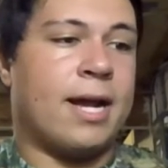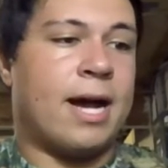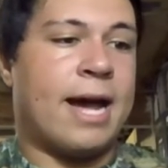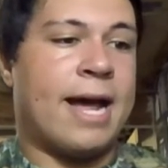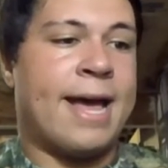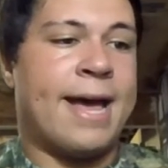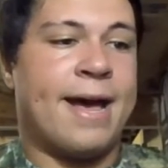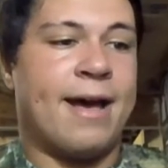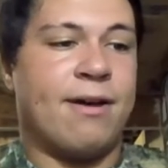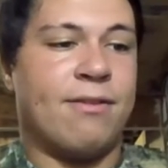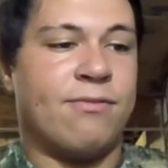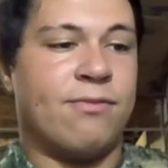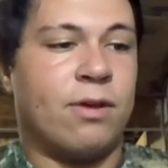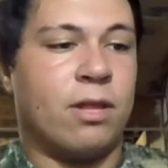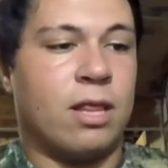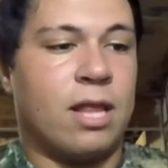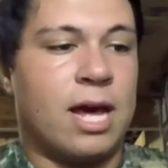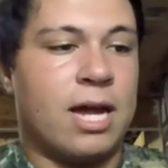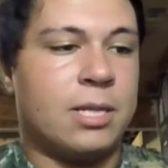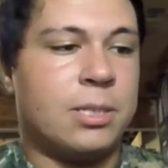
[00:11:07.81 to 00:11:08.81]
I have a
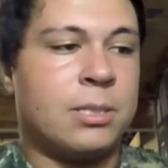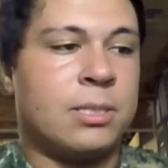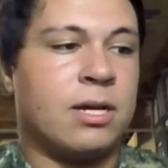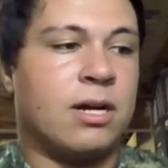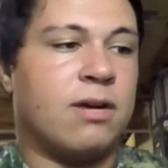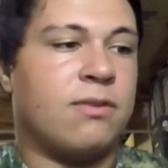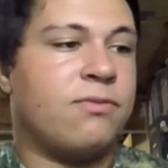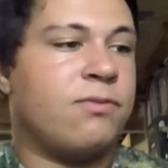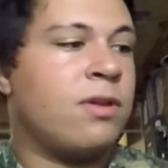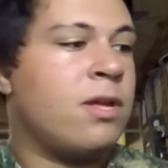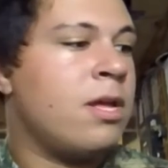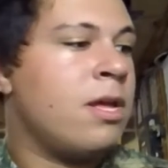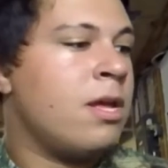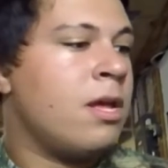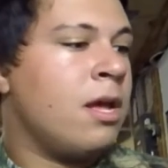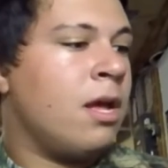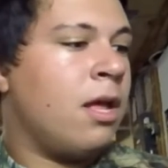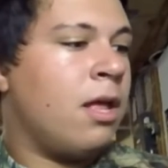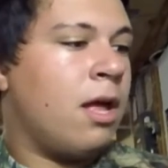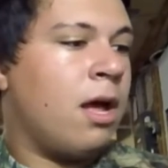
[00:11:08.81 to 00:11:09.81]
lot of stuff,
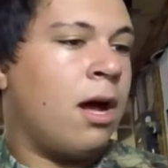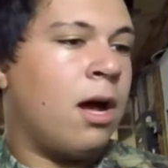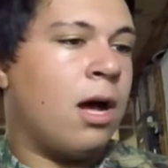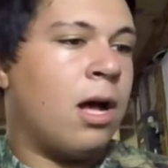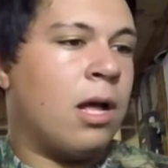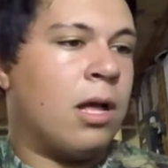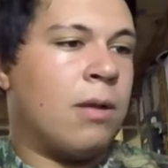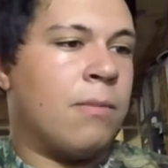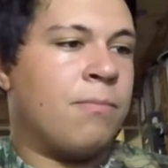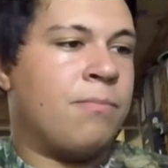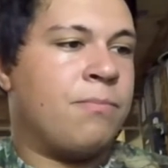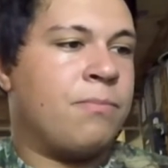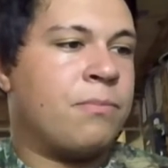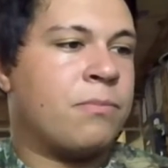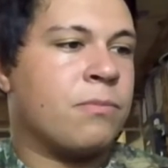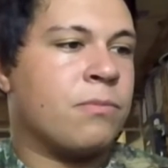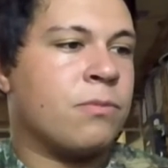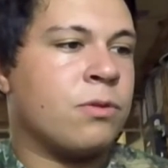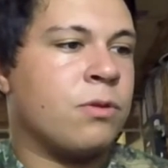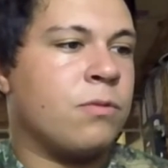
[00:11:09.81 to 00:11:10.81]

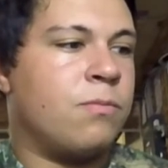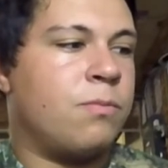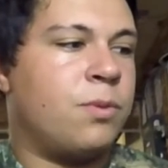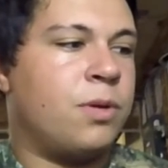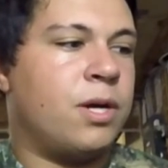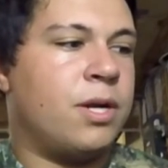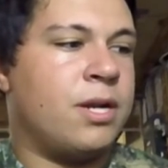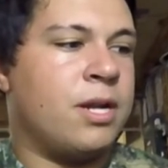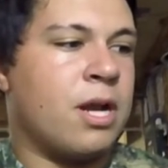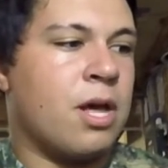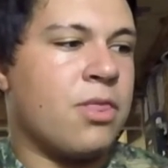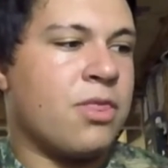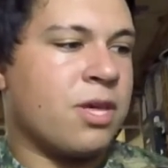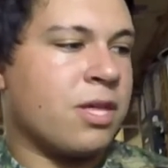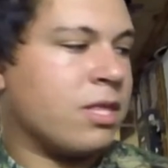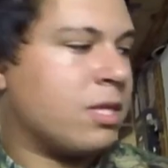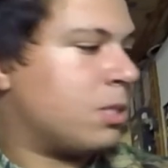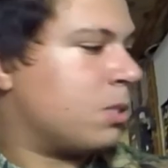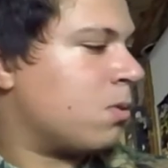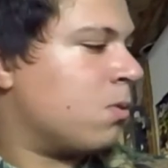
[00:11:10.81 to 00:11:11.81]
but
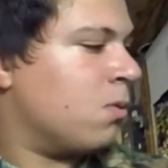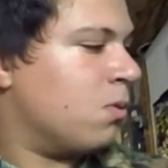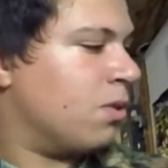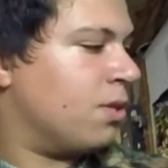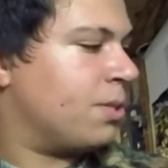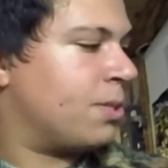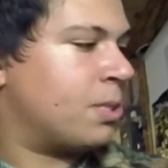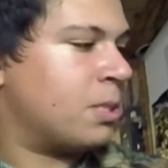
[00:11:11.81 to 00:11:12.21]
nothing this cool.